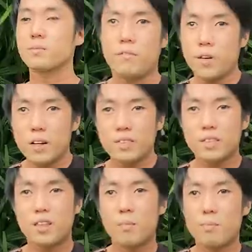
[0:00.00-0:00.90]

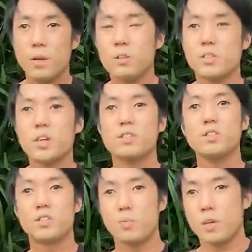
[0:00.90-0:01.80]
First, the build just
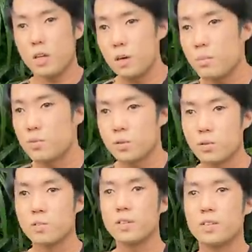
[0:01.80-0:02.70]
needs to be
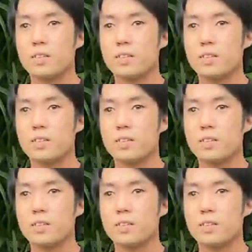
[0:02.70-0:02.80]
improved.